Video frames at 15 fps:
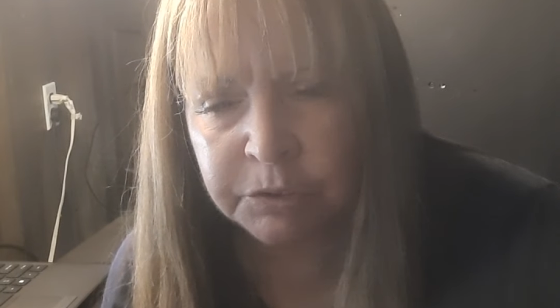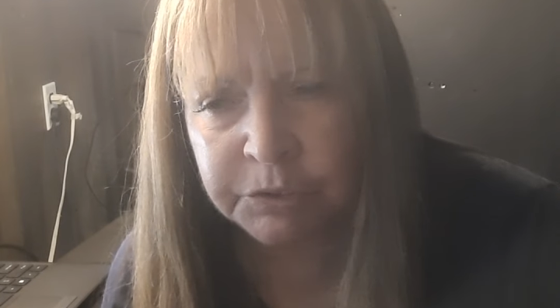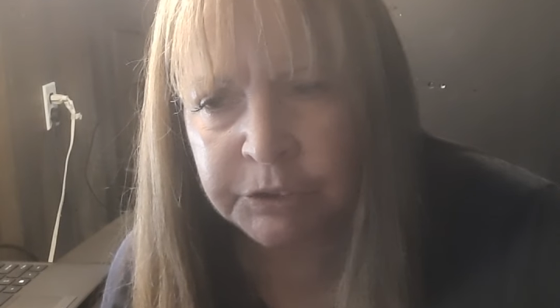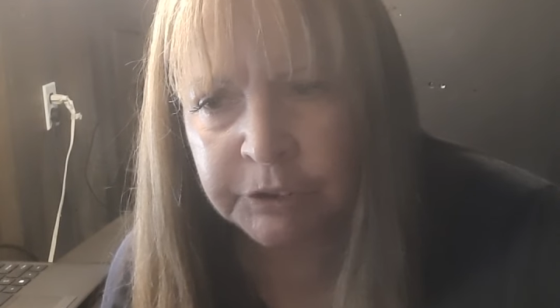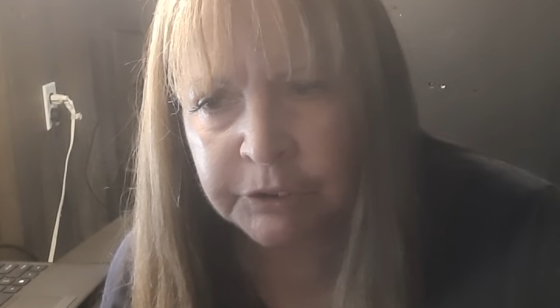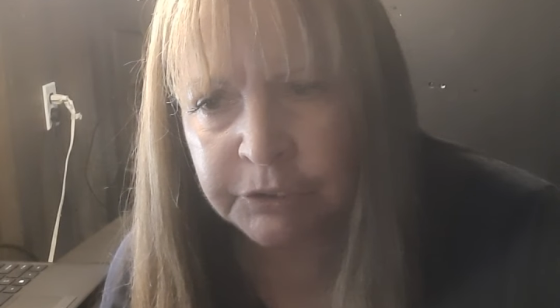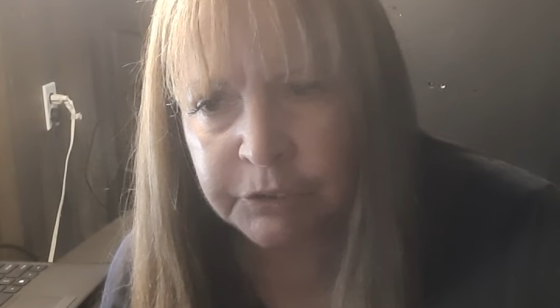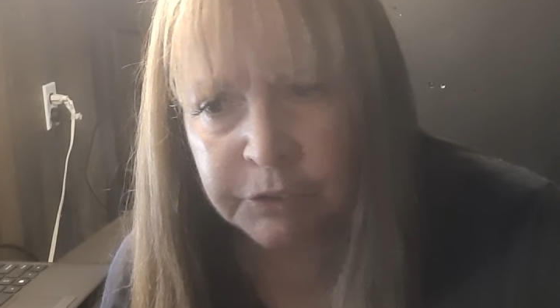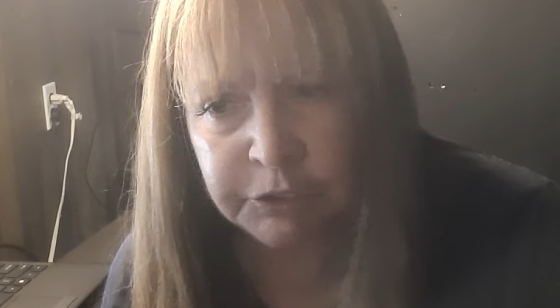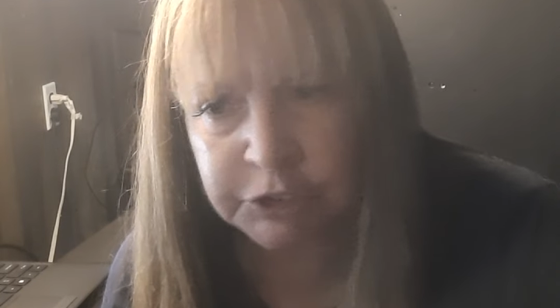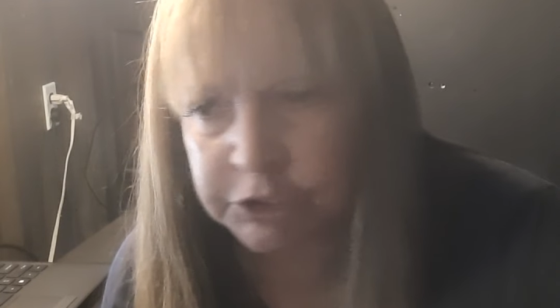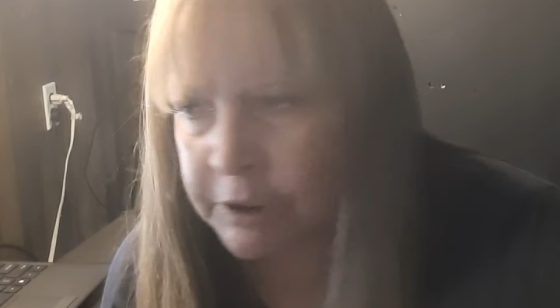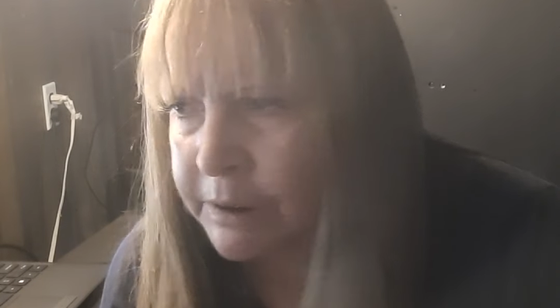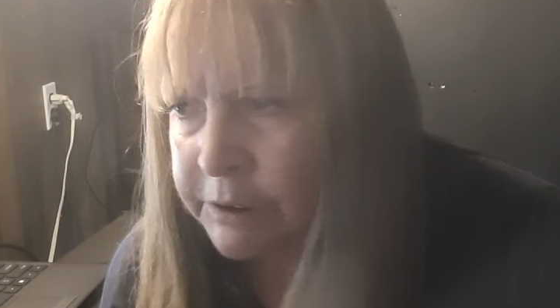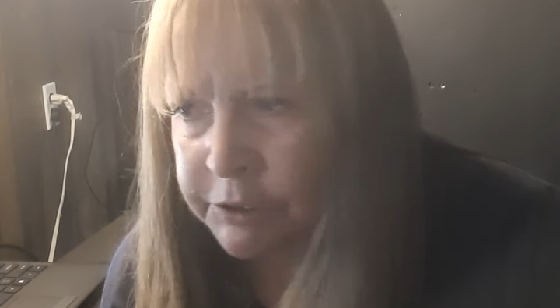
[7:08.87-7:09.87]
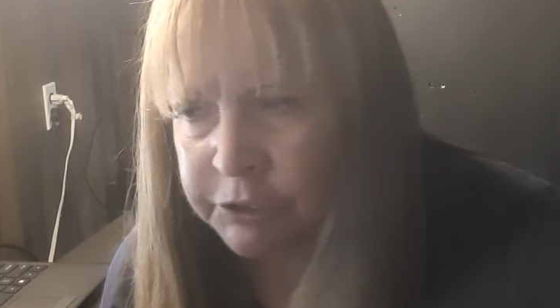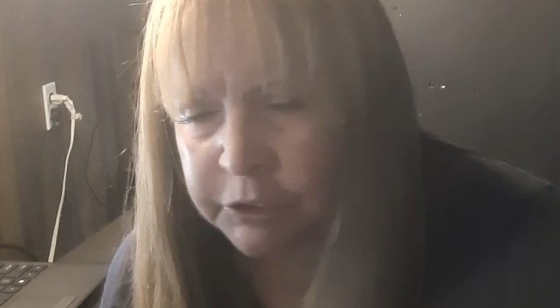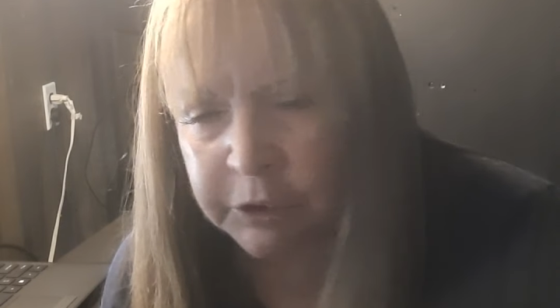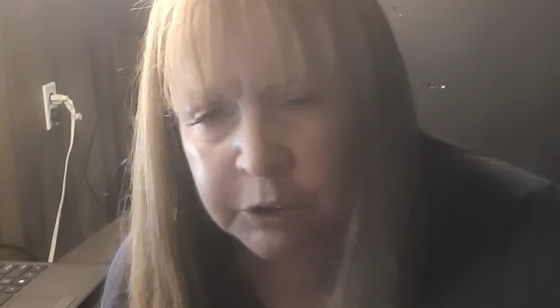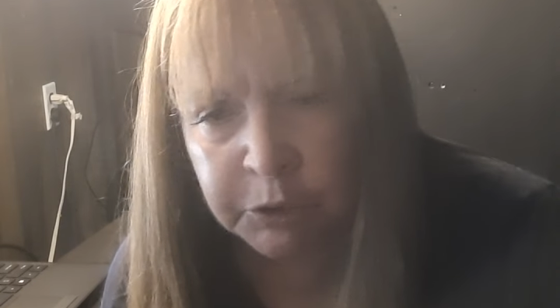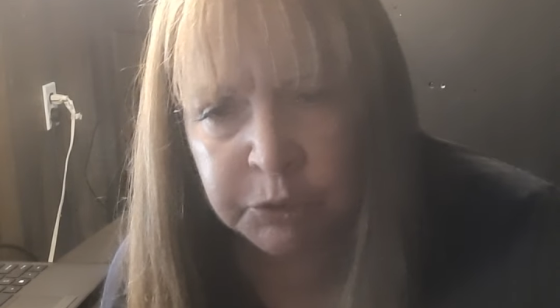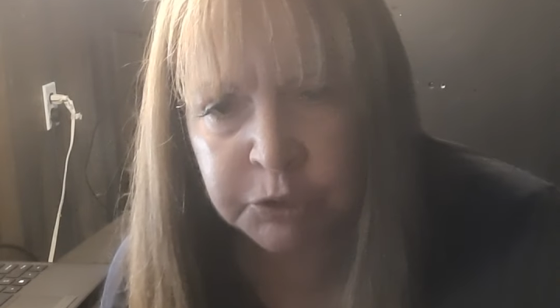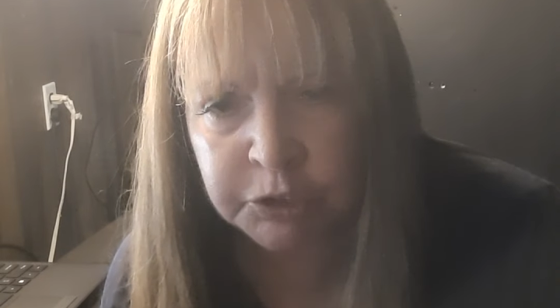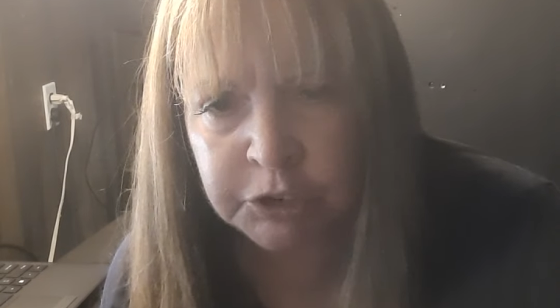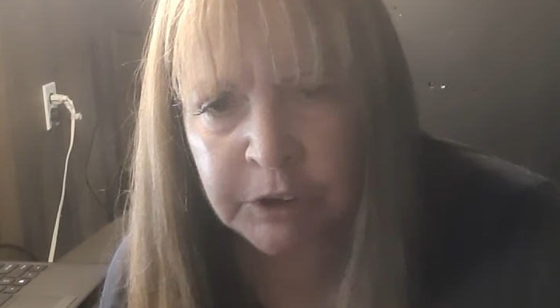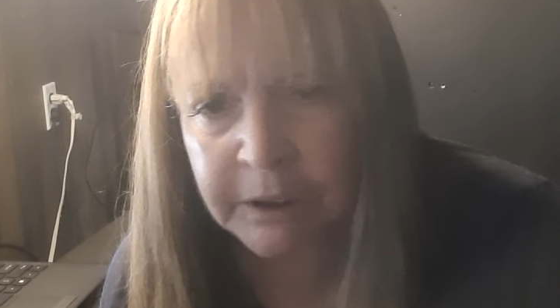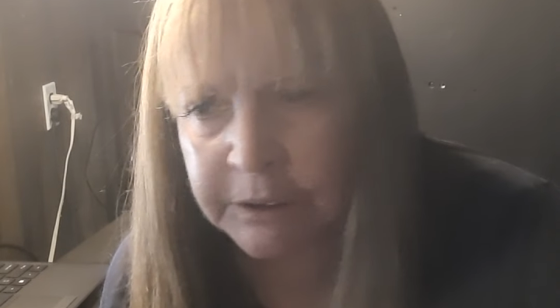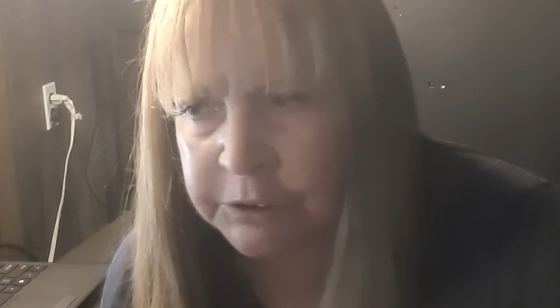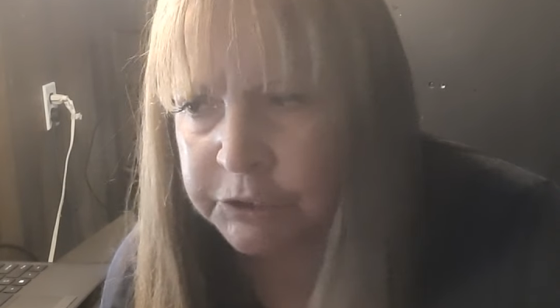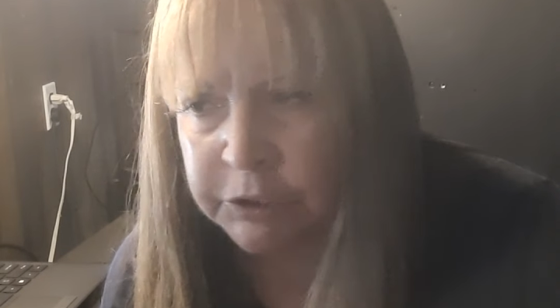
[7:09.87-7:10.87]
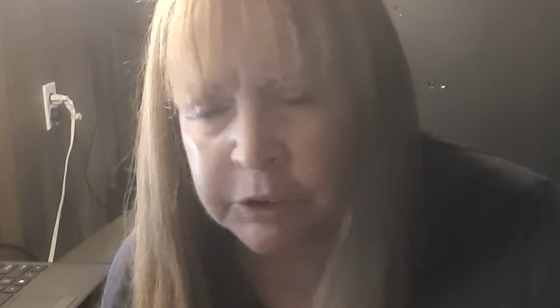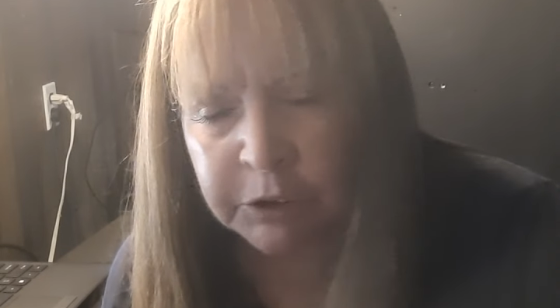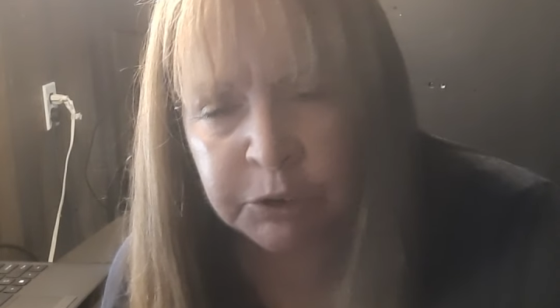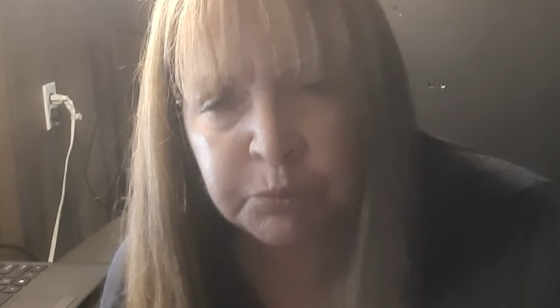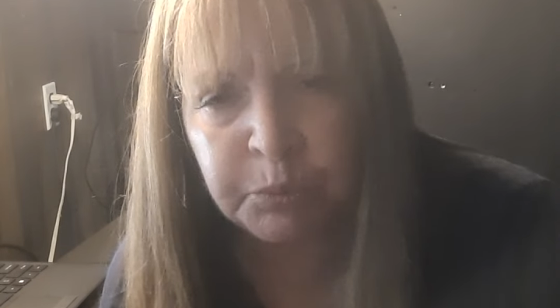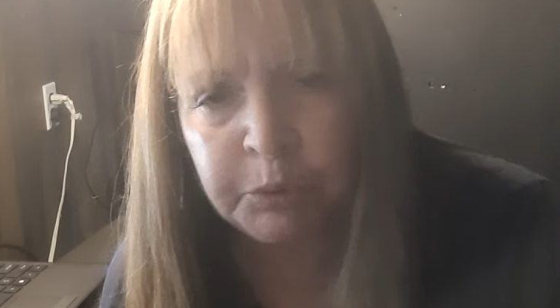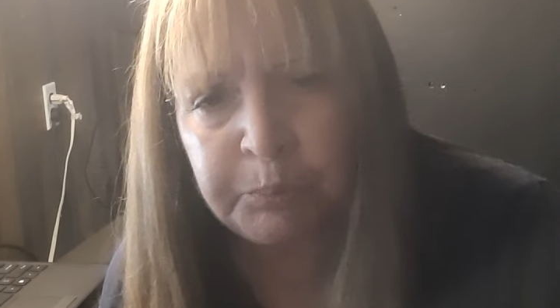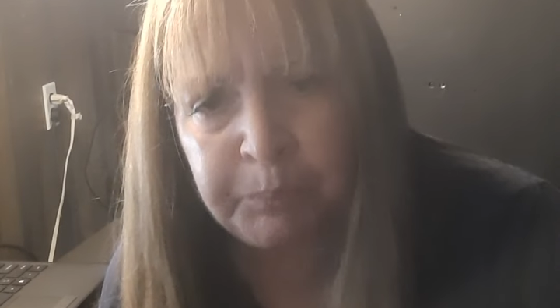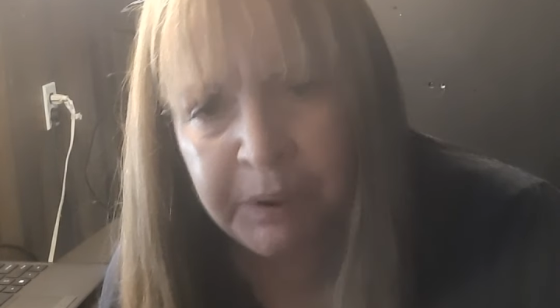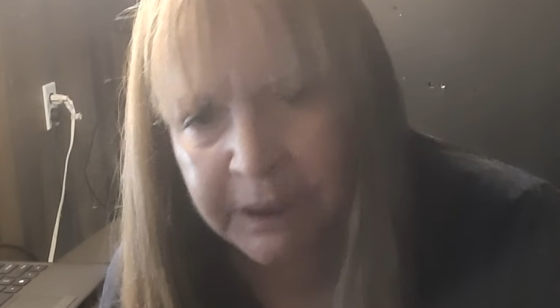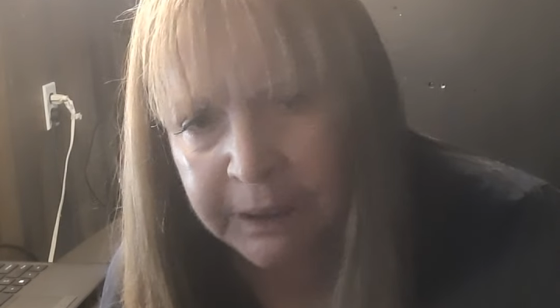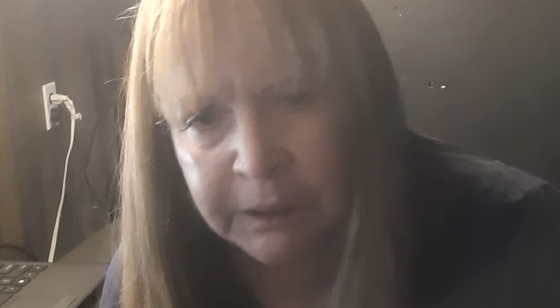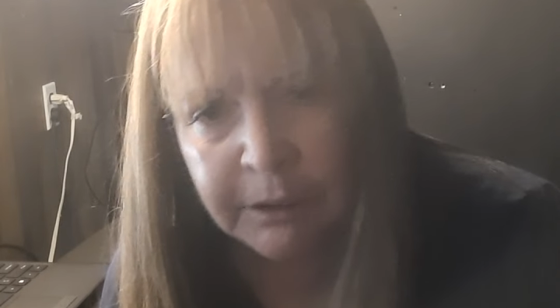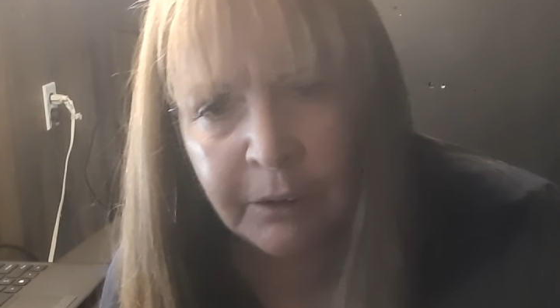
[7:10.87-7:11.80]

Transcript: the Shannon's kids, Shannon's kids would pee